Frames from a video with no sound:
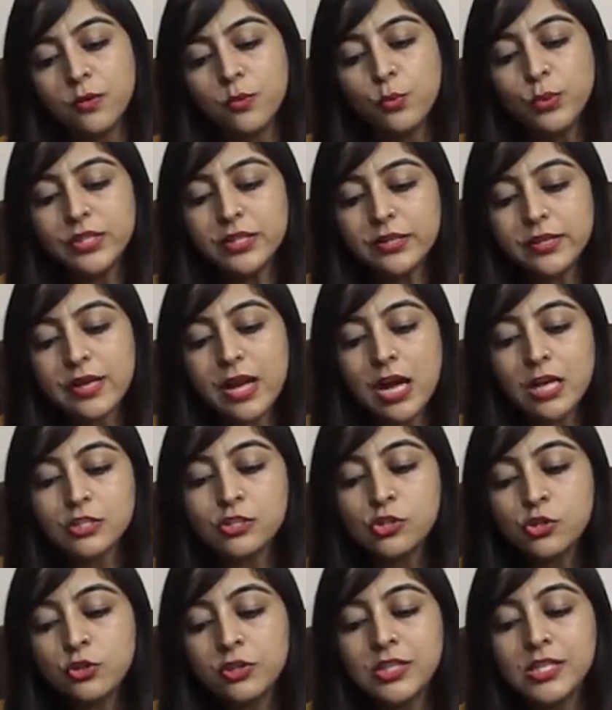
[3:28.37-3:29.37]
With
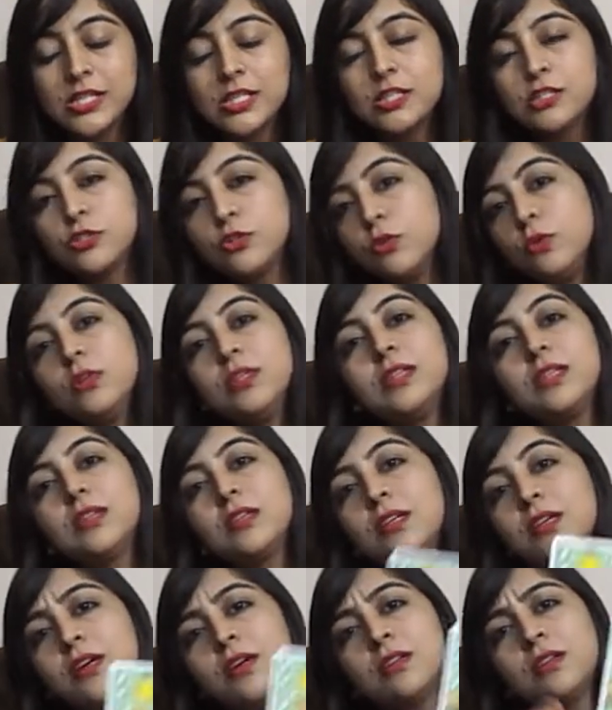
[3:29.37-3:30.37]
regards to these two,
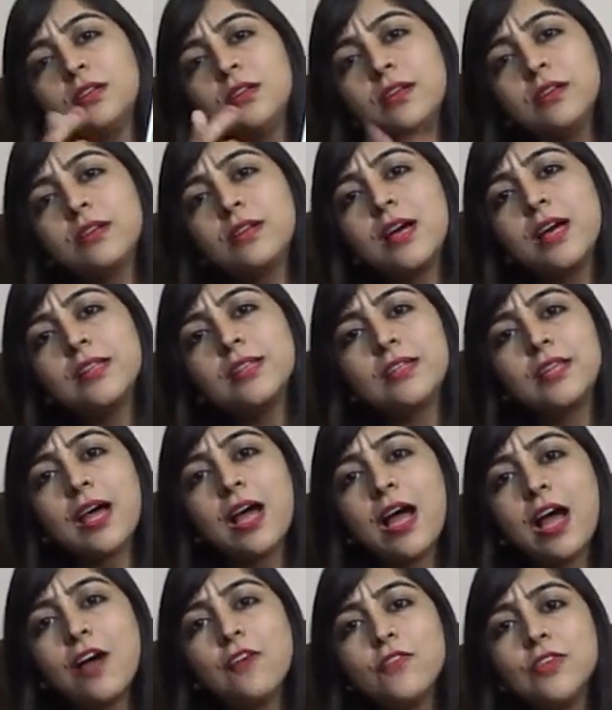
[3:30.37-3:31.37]
the third card that
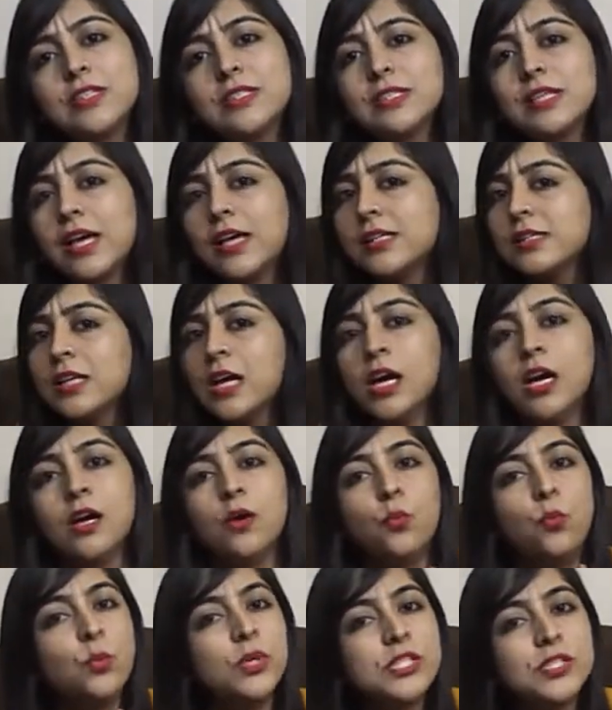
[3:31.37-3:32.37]
I have, it says
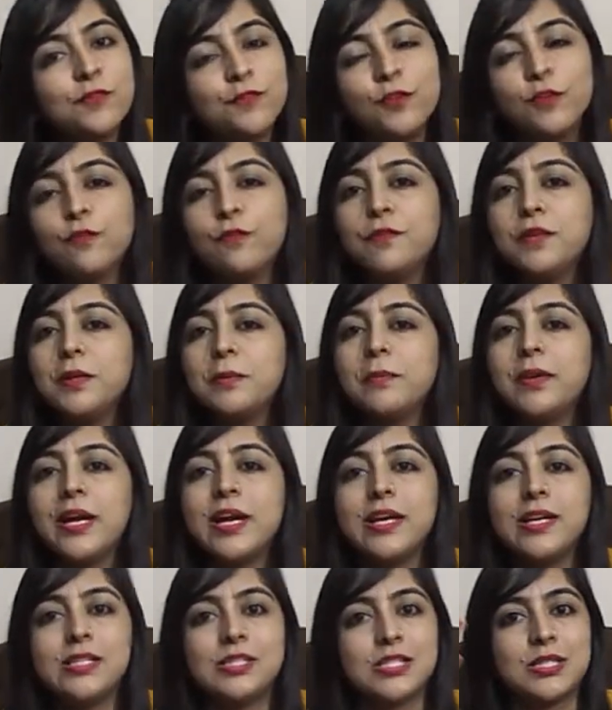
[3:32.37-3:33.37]
wish
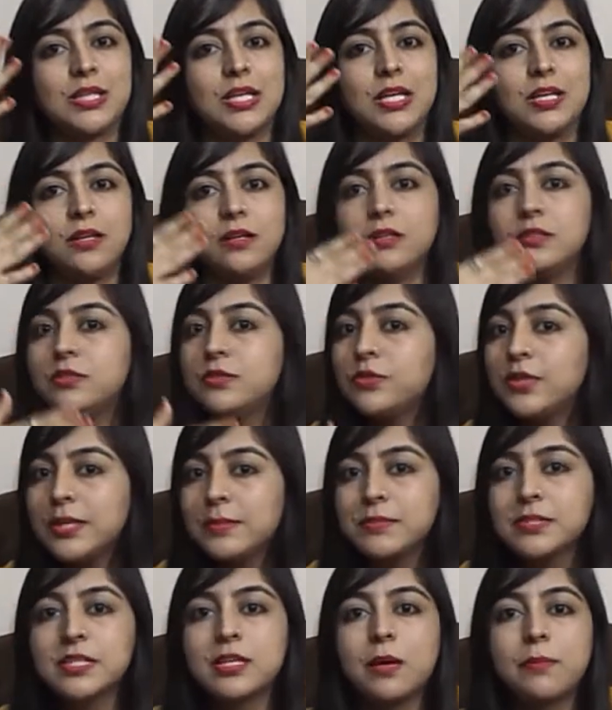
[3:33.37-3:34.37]
fulfillment,
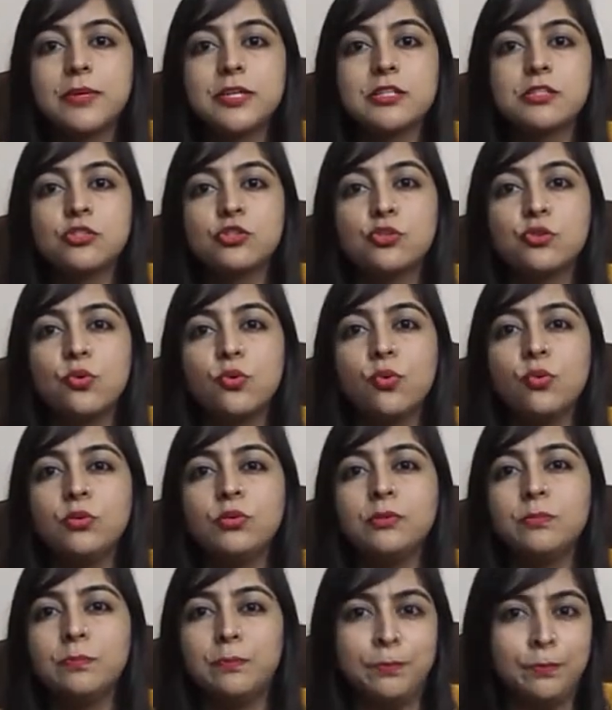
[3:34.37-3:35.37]
dreams coming
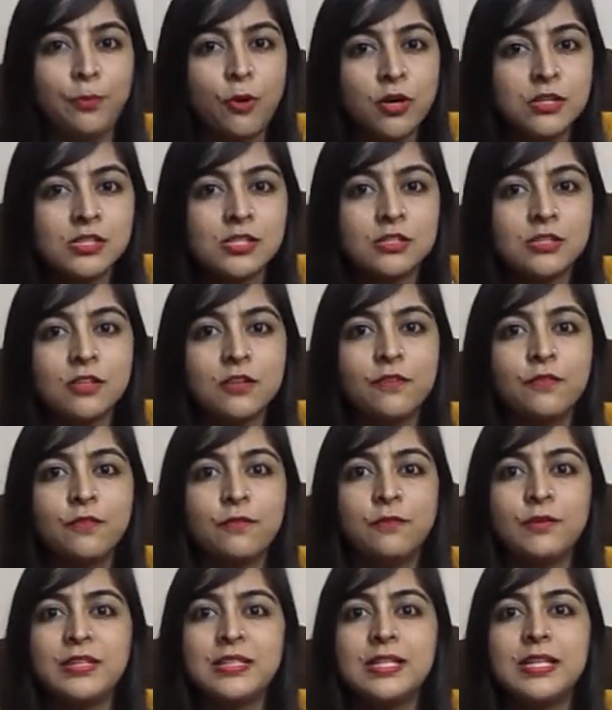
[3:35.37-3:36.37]
true,
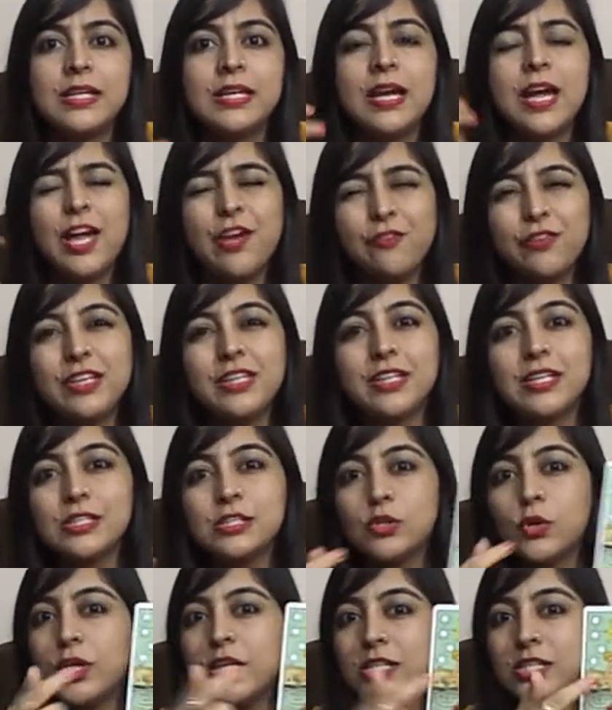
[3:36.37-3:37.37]
positivity,
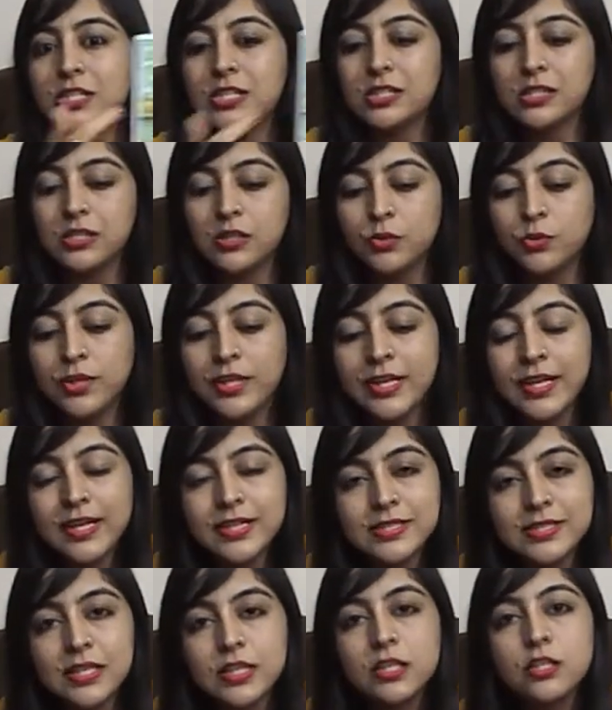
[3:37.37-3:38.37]
everything. So it's
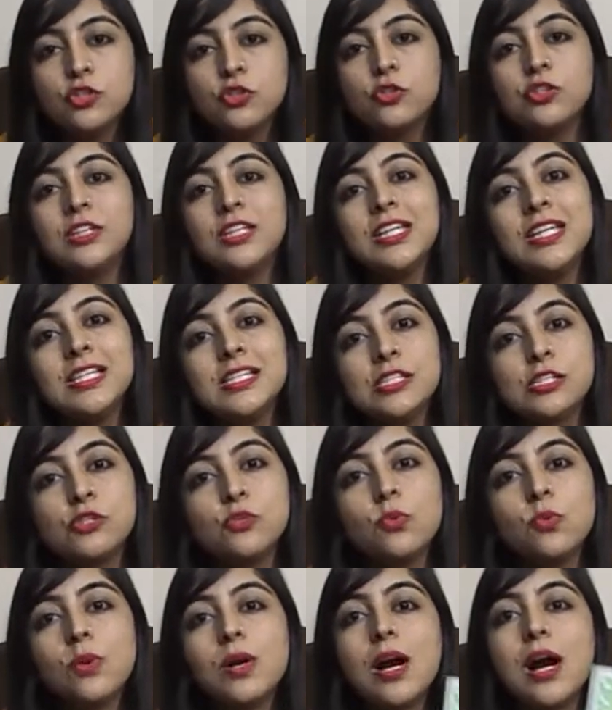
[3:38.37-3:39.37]
relating to these
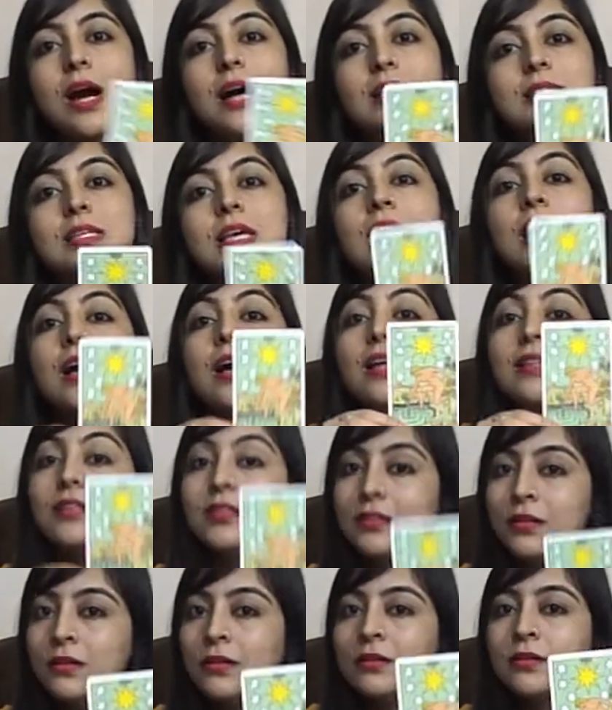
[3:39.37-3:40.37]
two cards.
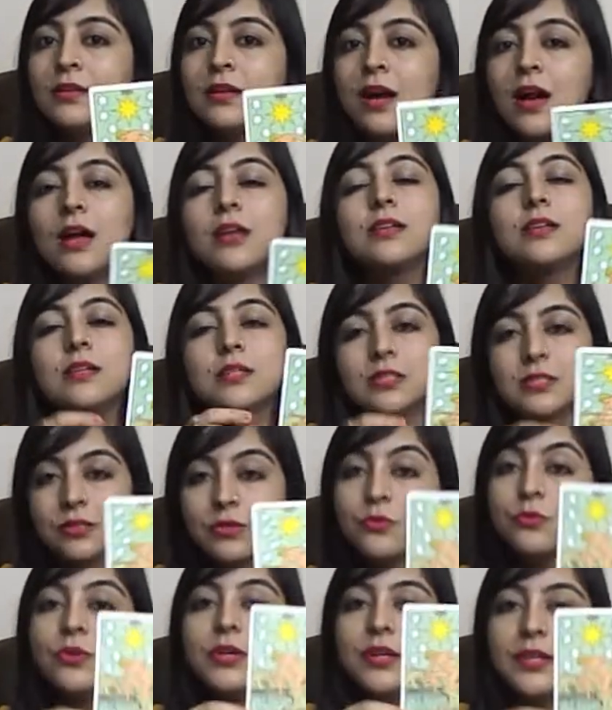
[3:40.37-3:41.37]
The third card is
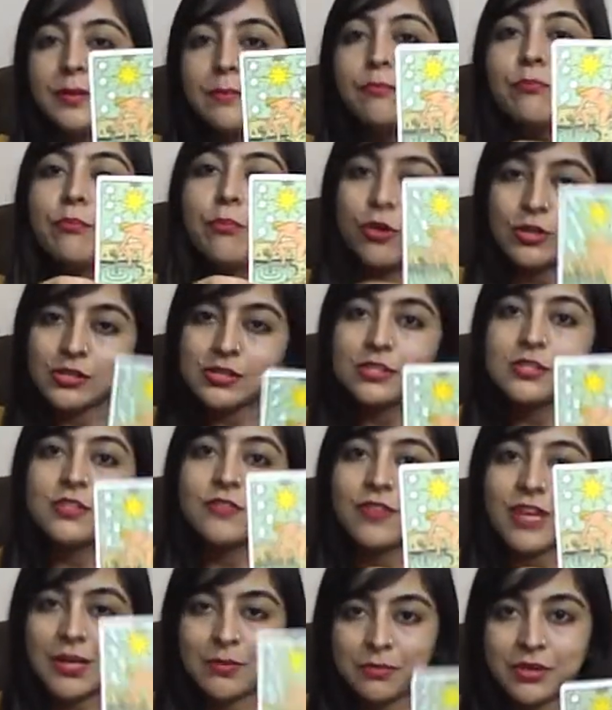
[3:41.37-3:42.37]
really
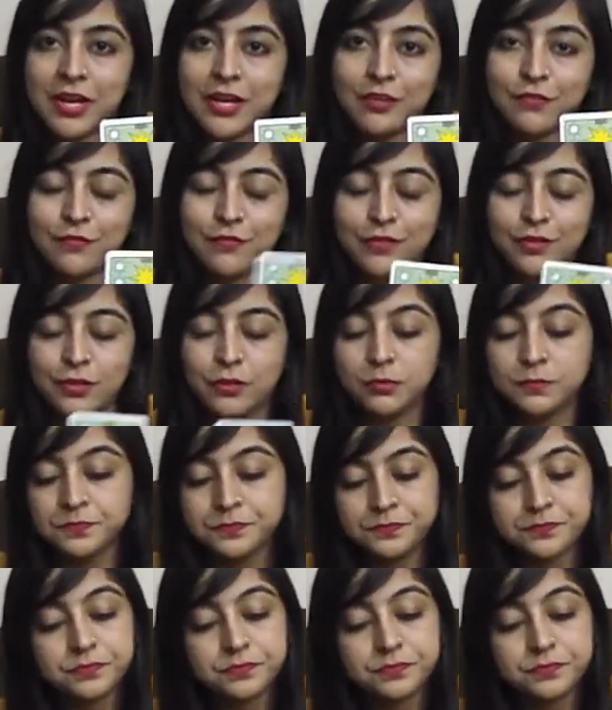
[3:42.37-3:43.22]
positive and bright for you.